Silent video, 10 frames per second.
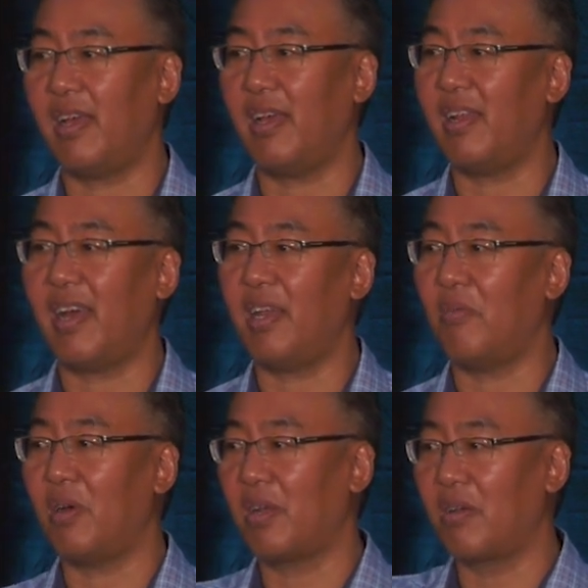and I
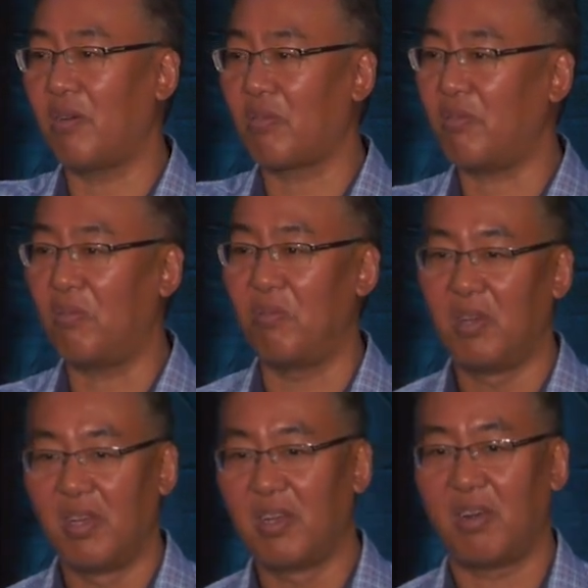didn't want to go through
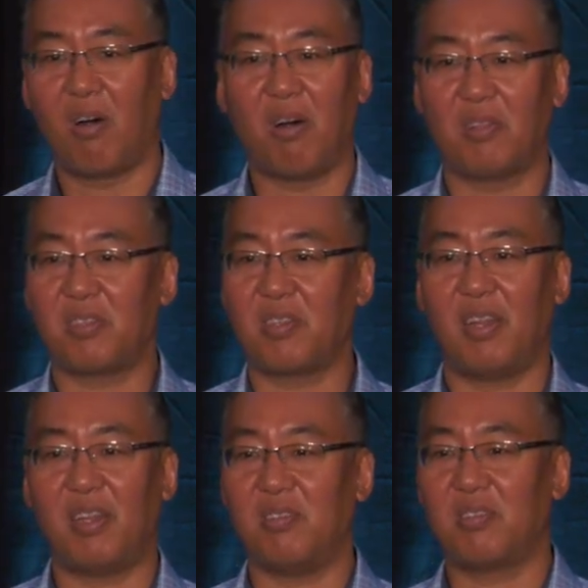all the
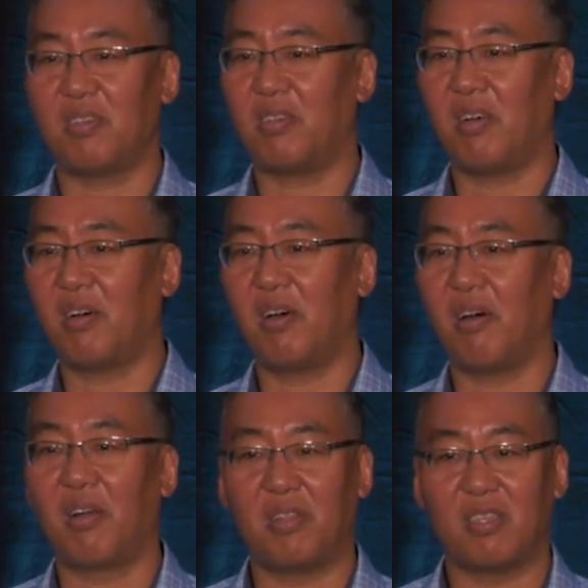studies
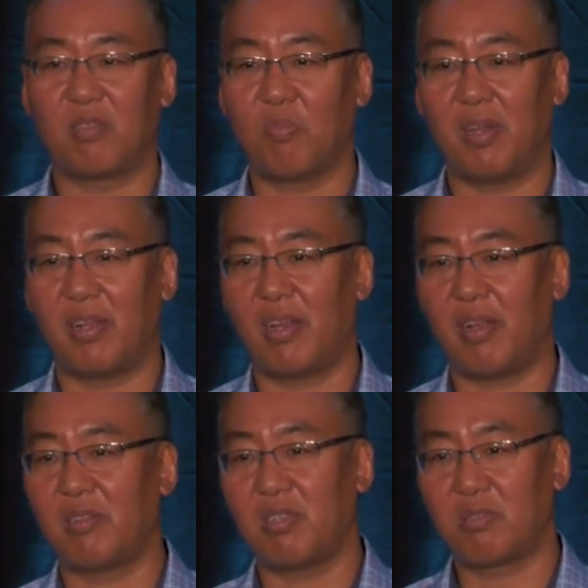on this, but
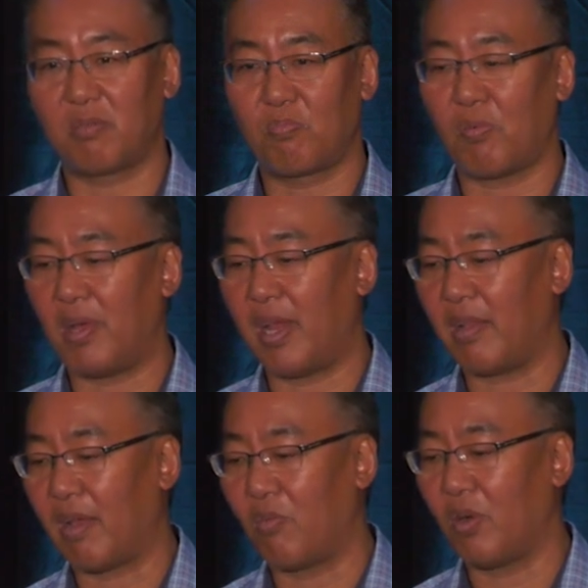I'll just point
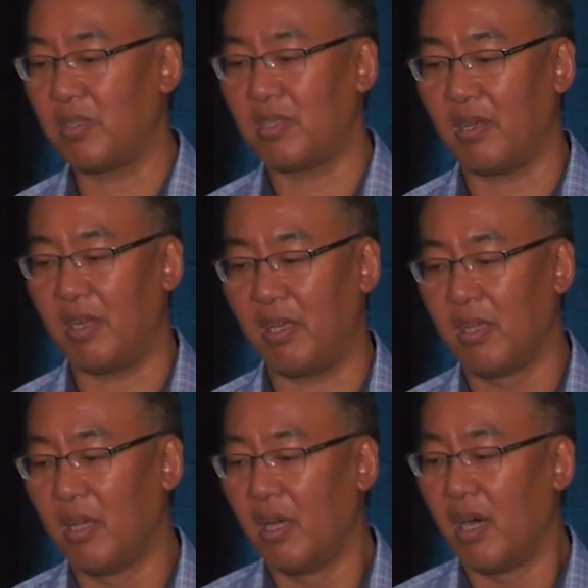out like one study
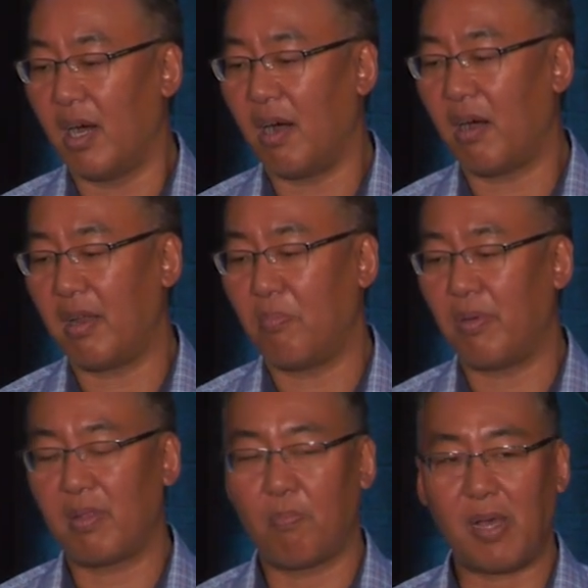on it.
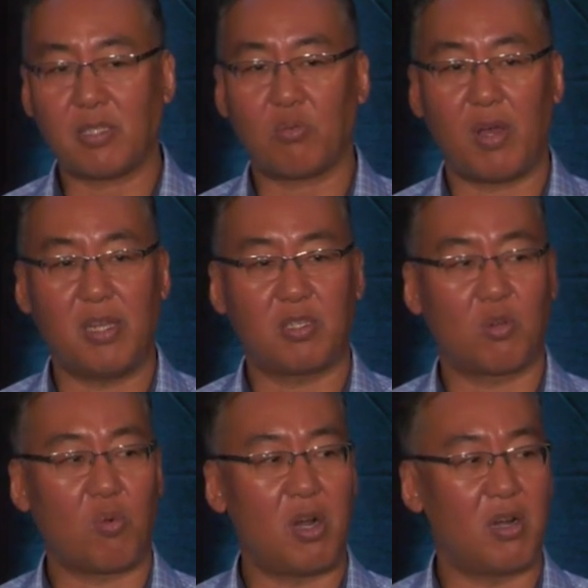But the best way is
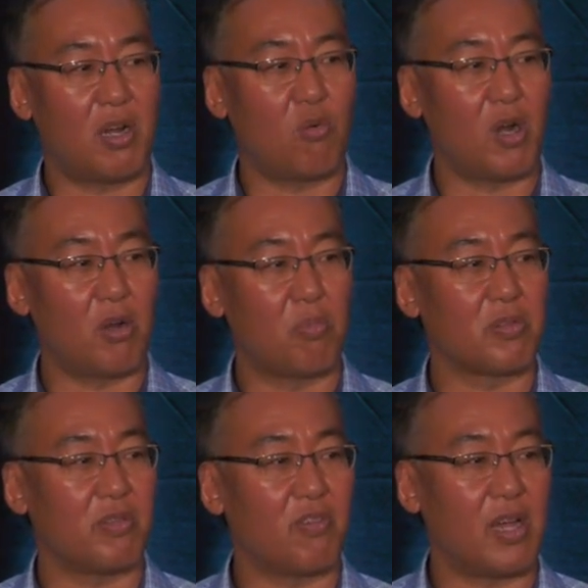to wear a wearable
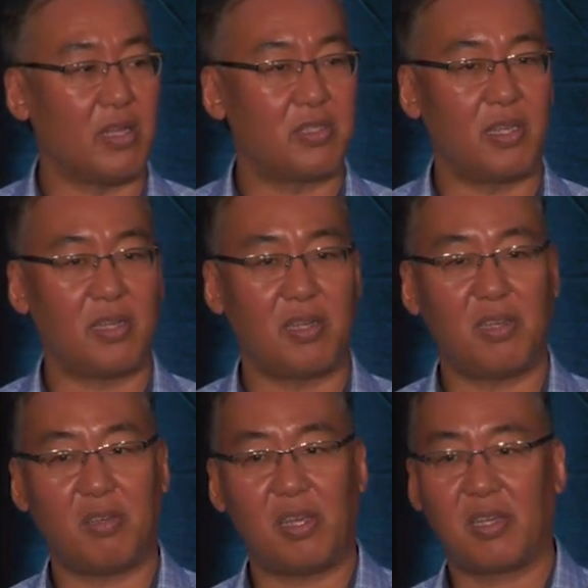device, and
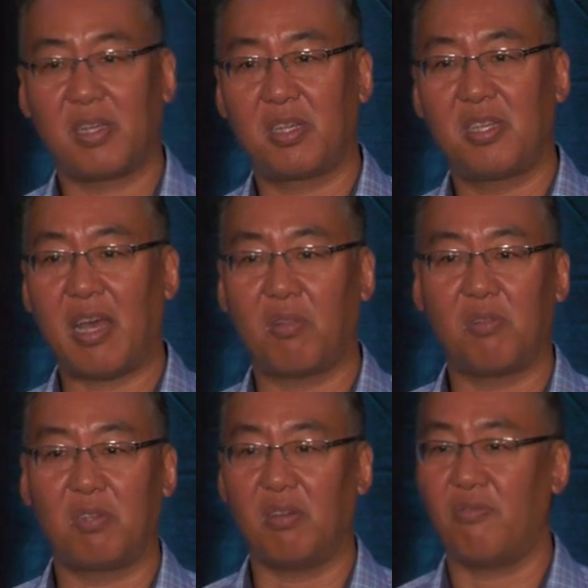it can
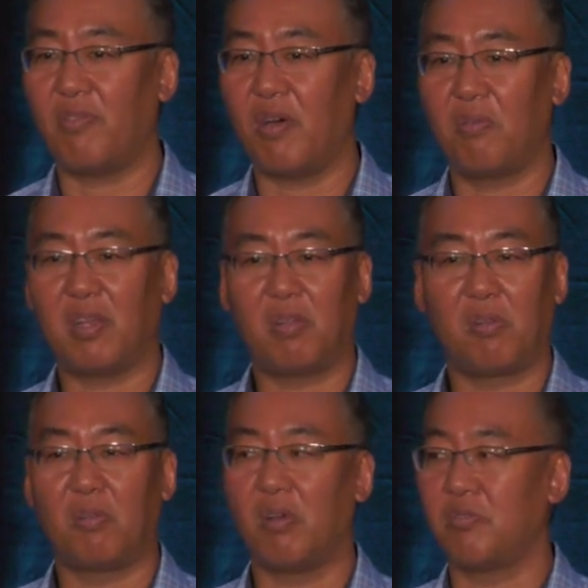download to your phone, and
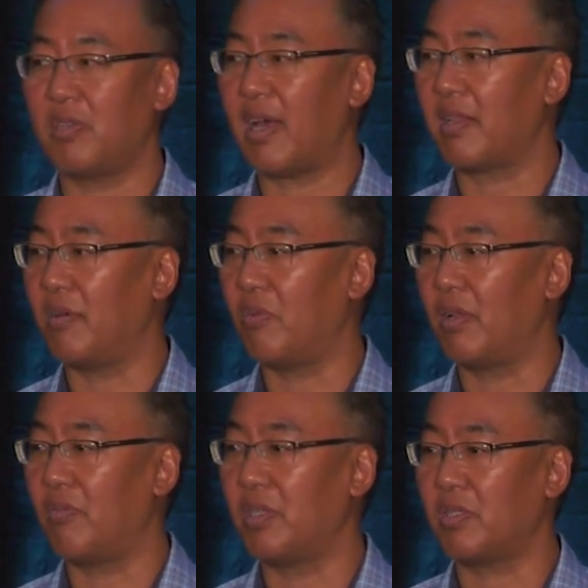you'll know exactly what
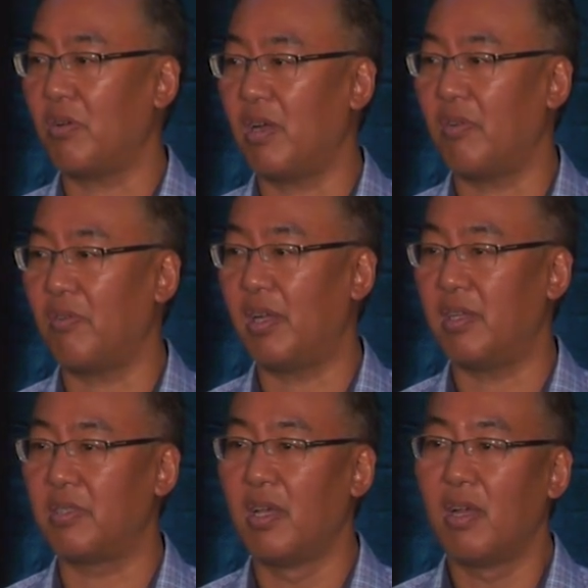your resting heart rate
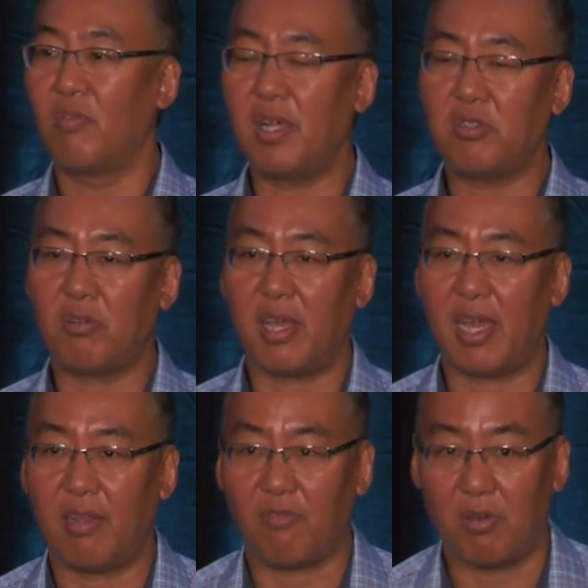is. Raise your
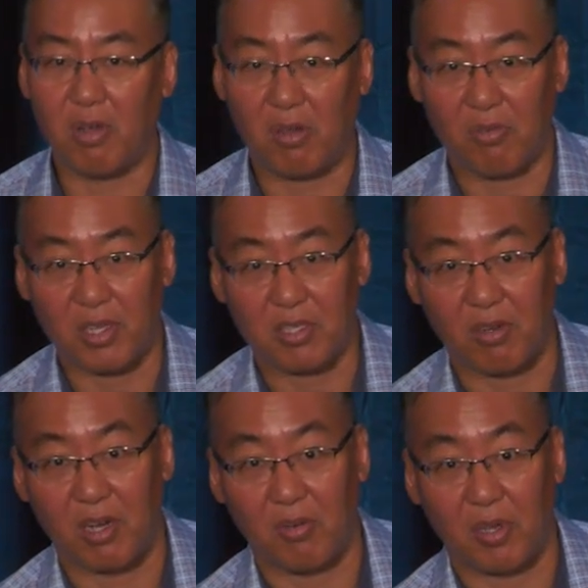hand if you know your resting
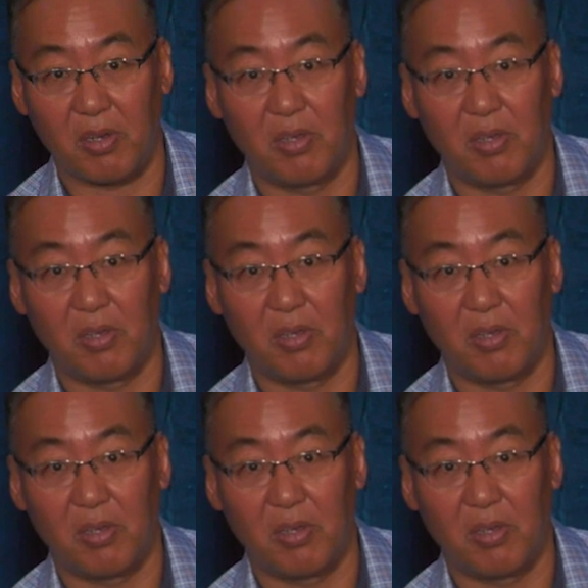heart rate.